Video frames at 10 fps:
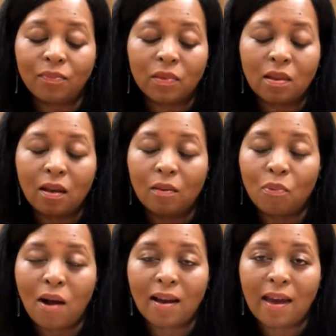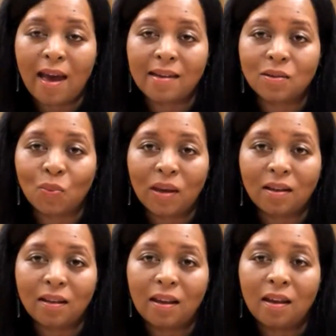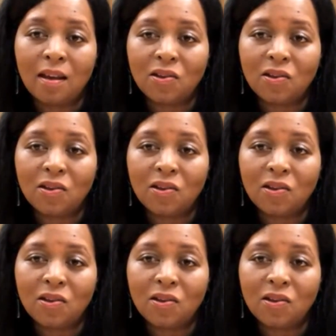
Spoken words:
the broadcast weekly,